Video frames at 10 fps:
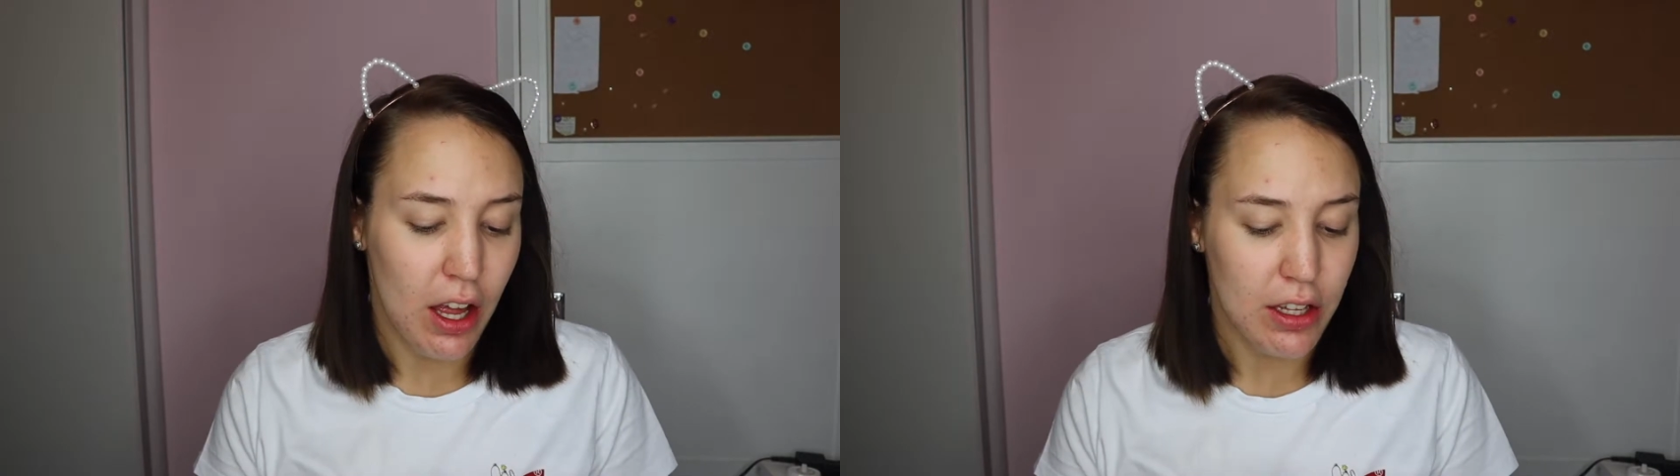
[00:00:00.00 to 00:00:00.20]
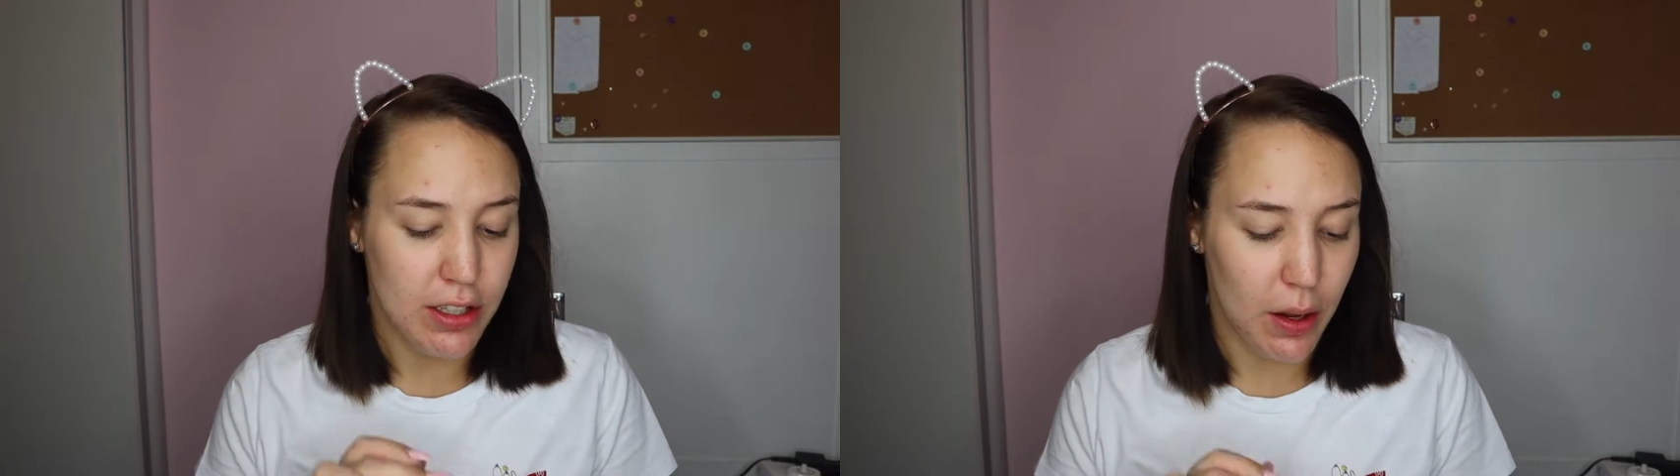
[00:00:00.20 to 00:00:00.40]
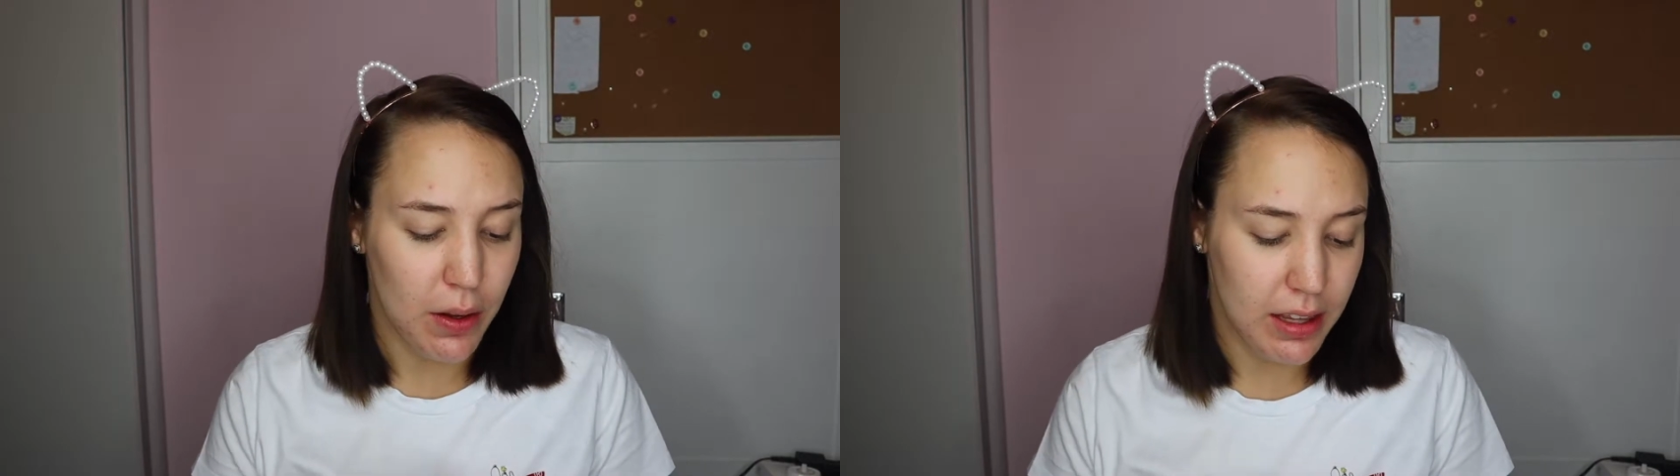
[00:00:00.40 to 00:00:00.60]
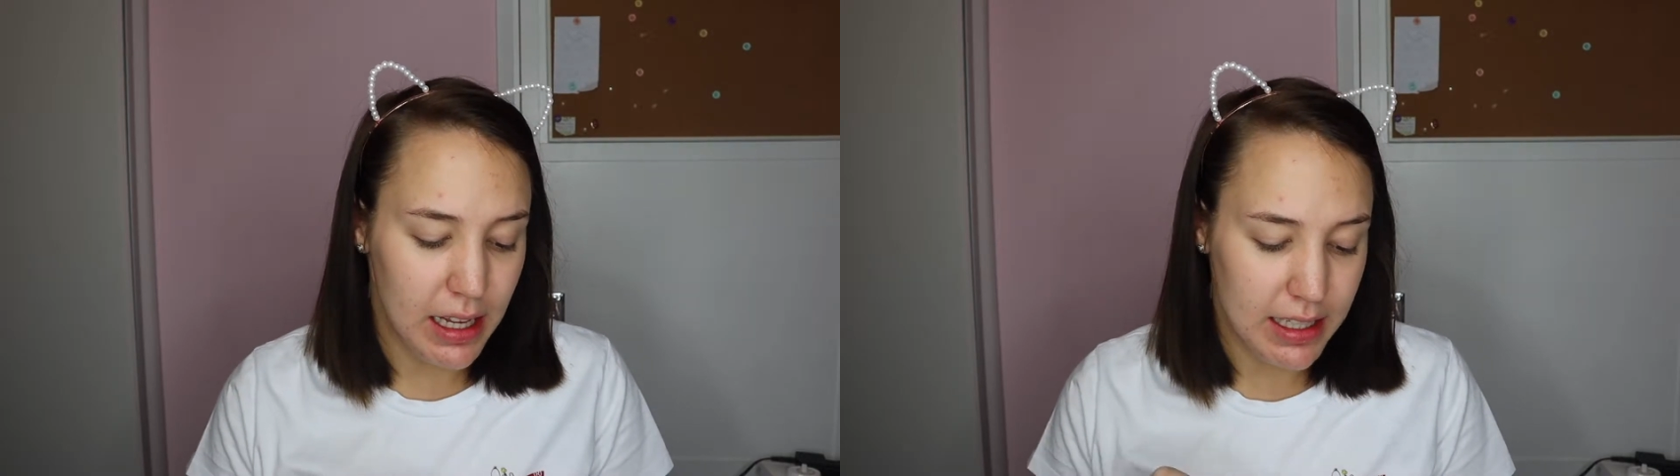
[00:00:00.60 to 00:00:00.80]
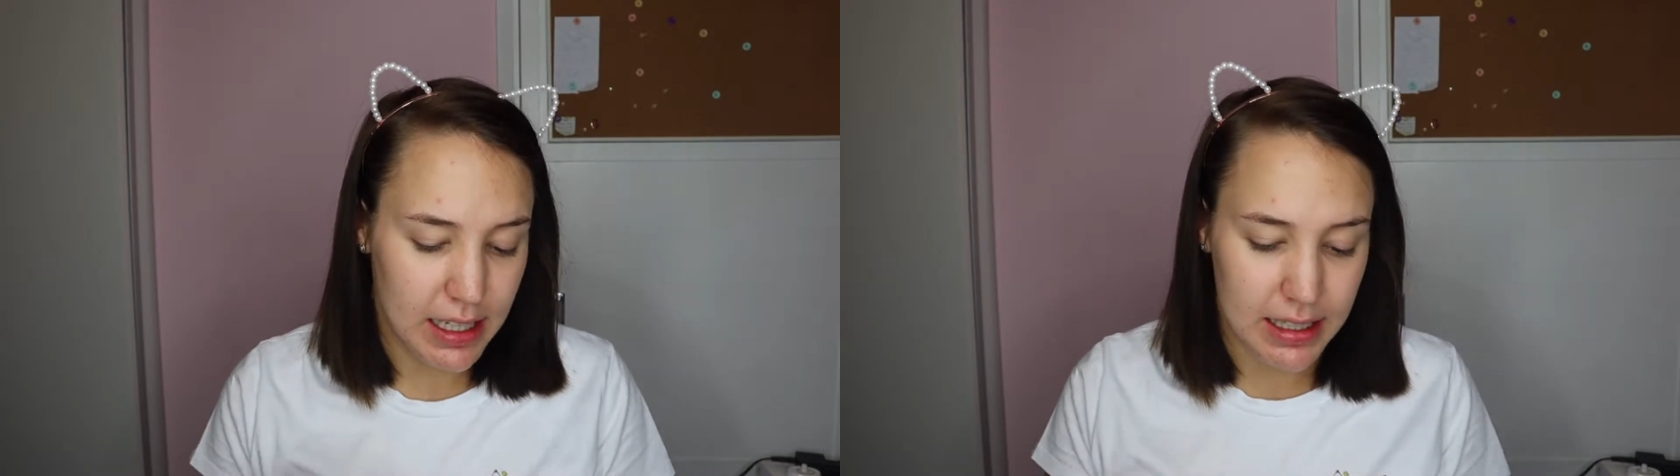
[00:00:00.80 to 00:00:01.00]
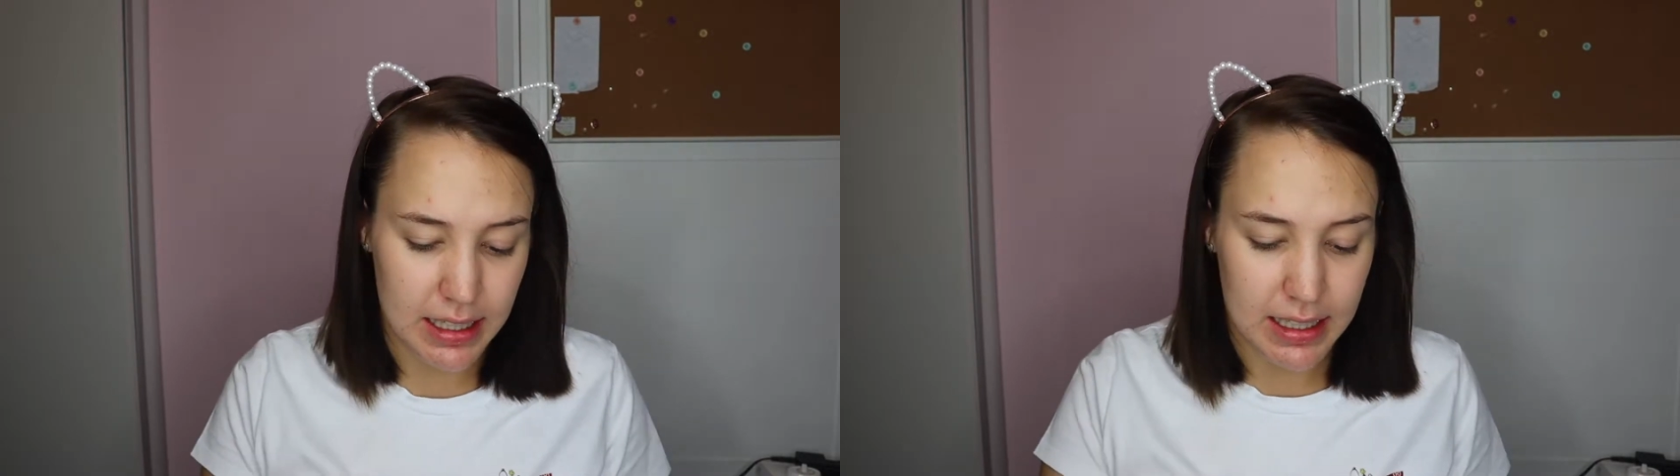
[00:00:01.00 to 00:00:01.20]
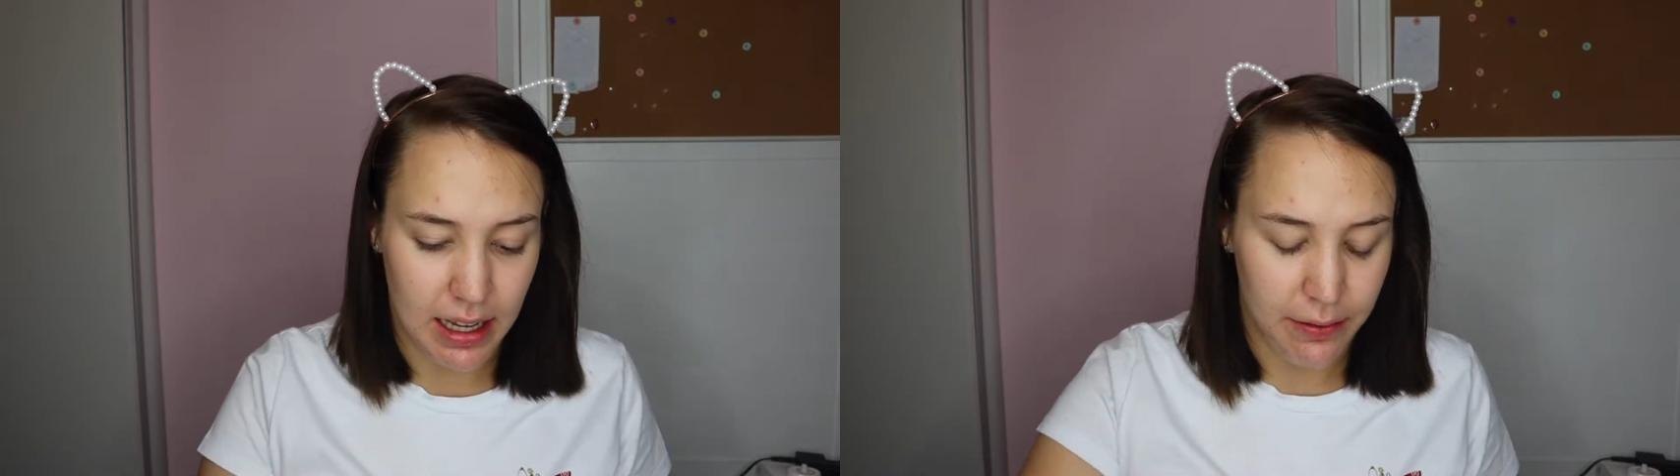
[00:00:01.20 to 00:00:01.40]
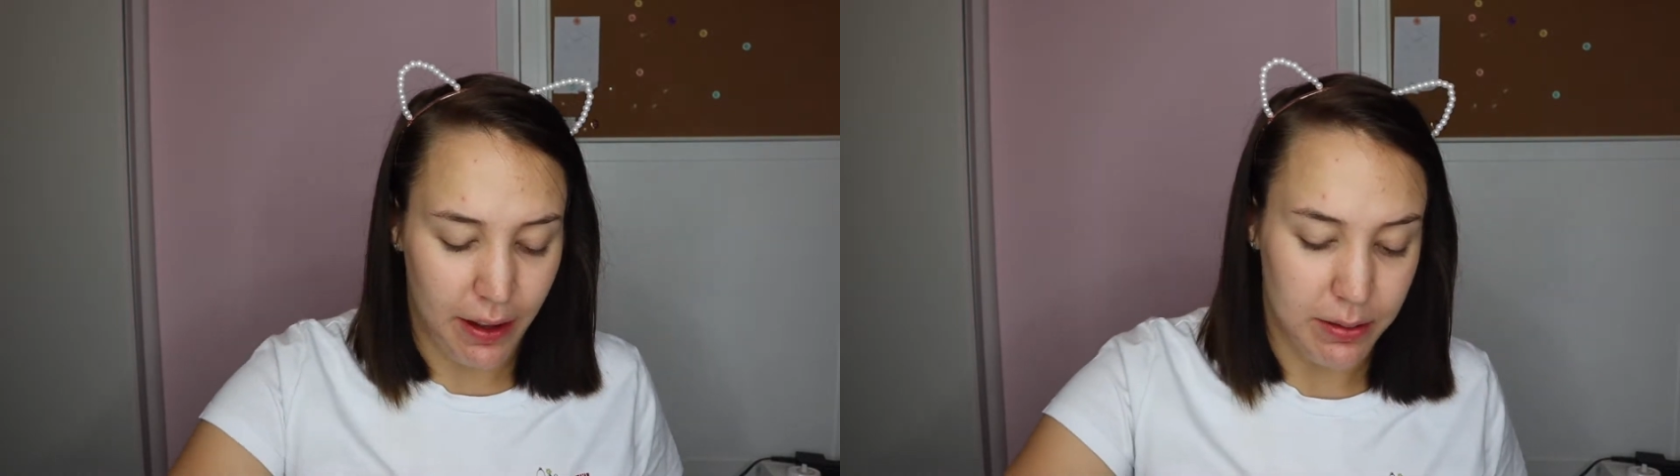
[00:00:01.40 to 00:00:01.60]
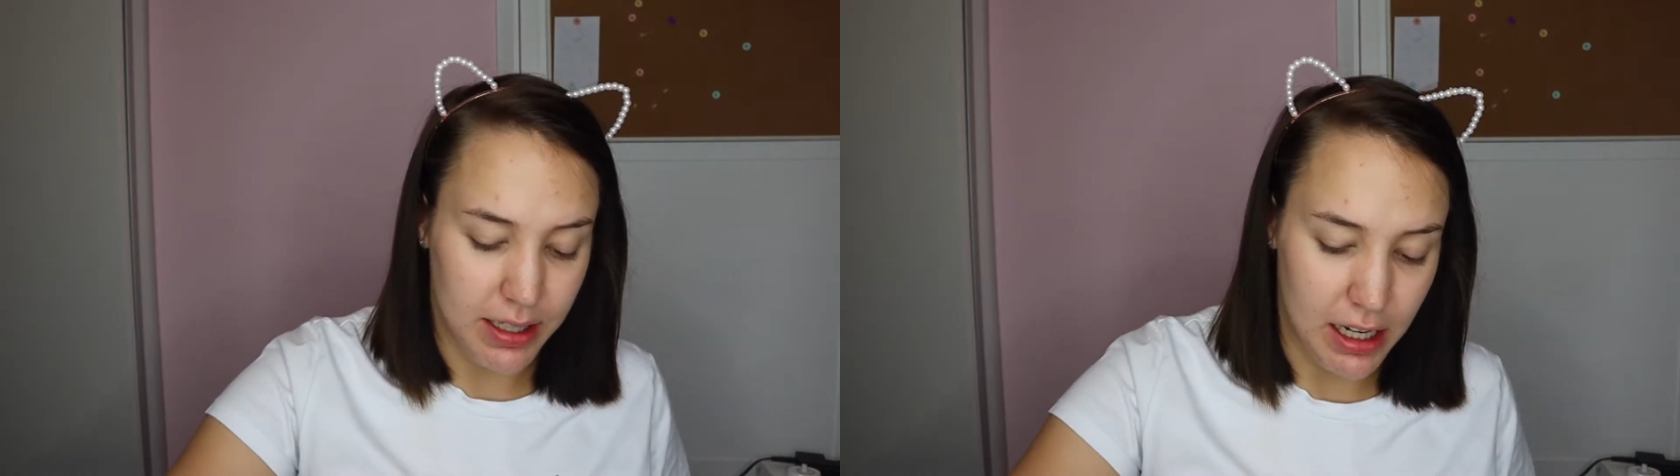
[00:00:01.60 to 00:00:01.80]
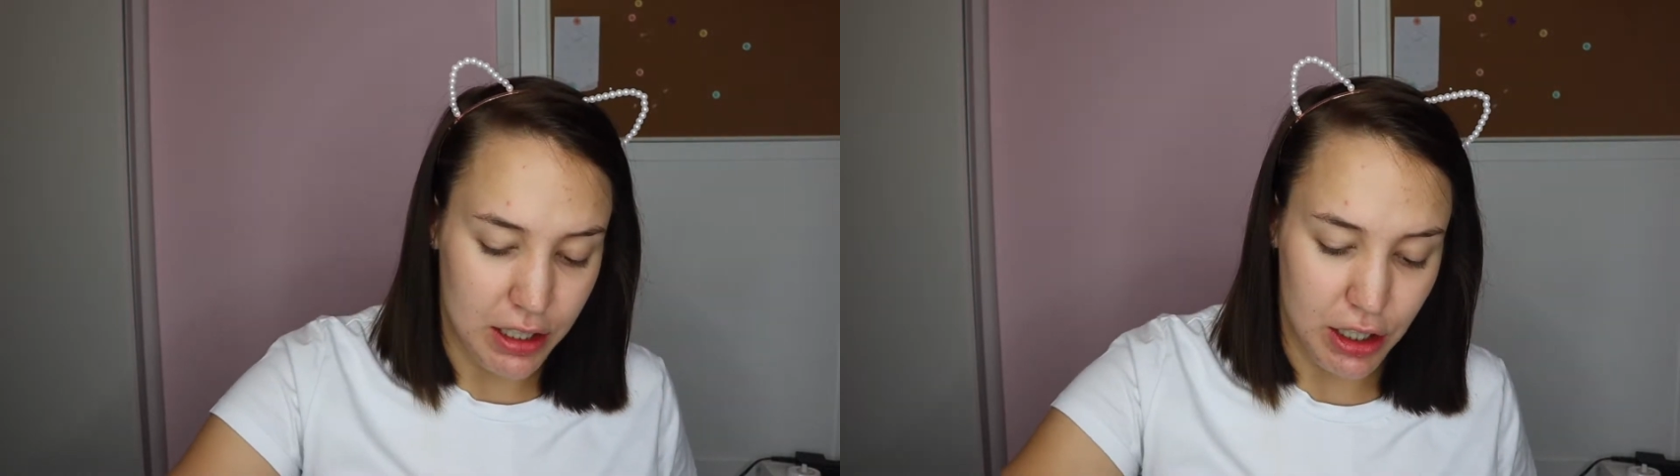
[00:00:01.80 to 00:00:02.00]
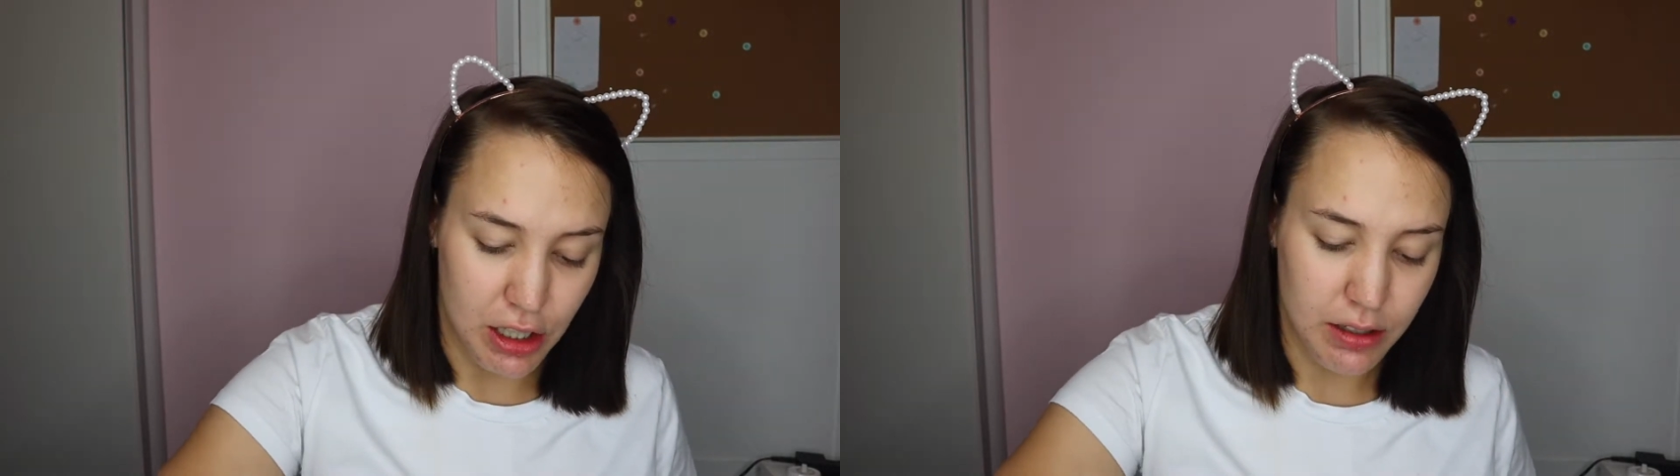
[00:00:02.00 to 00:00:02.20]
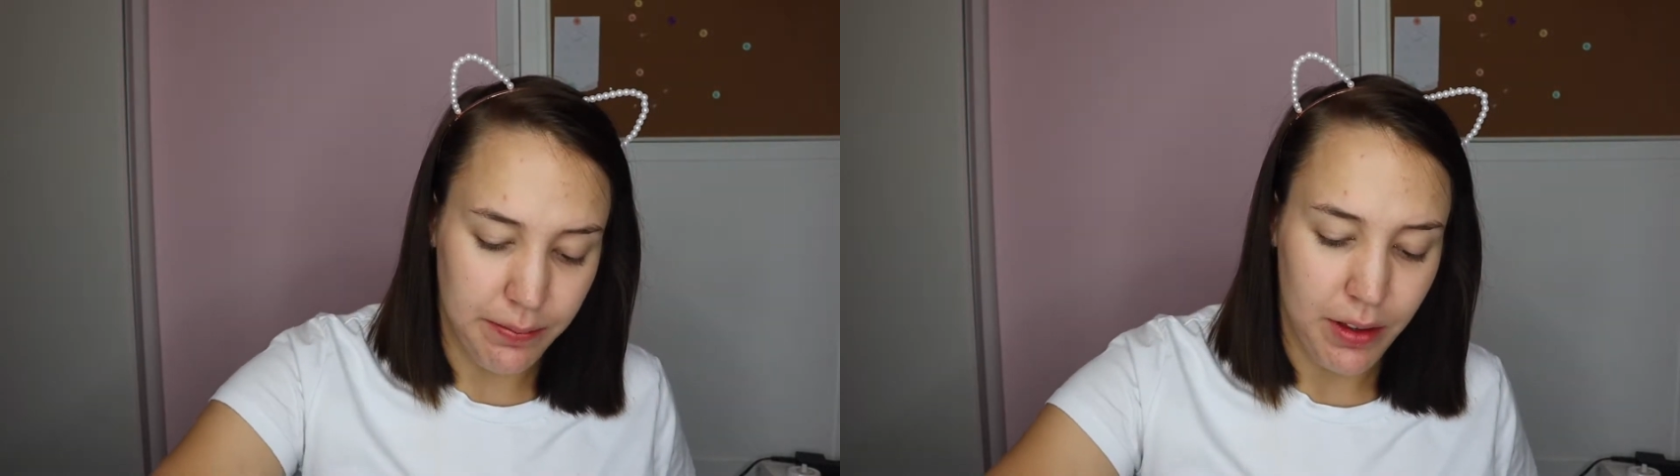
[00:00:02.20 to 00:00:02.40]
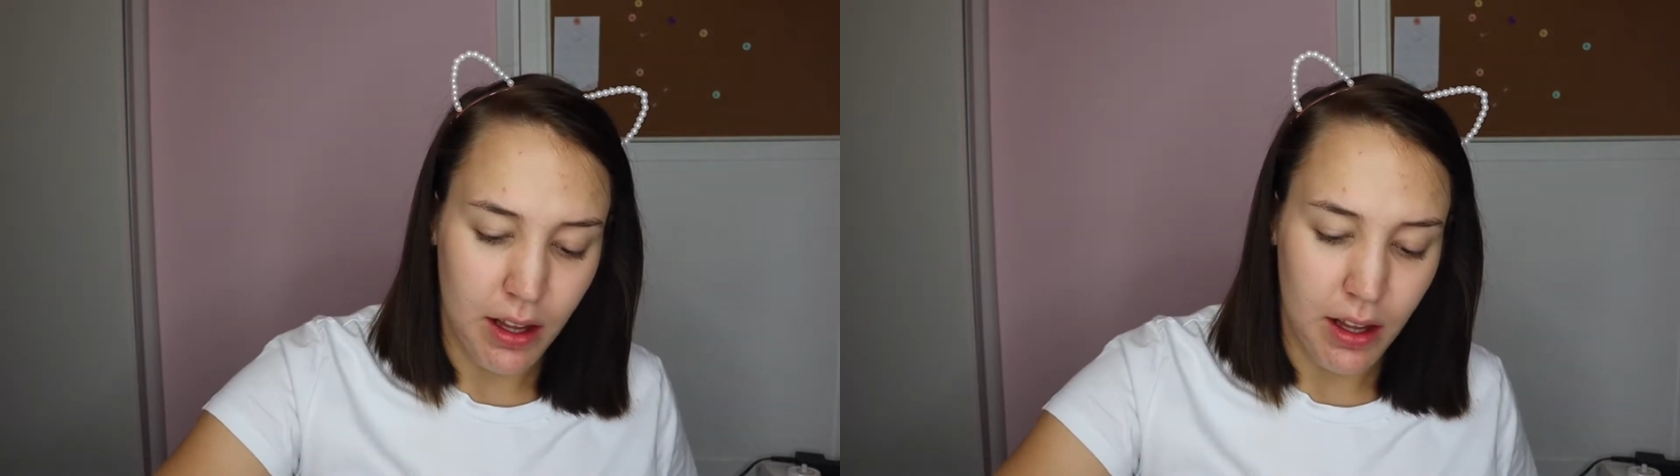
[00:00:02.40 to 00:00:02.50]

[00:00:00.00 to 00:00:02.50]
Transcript: So this is the stick foundation.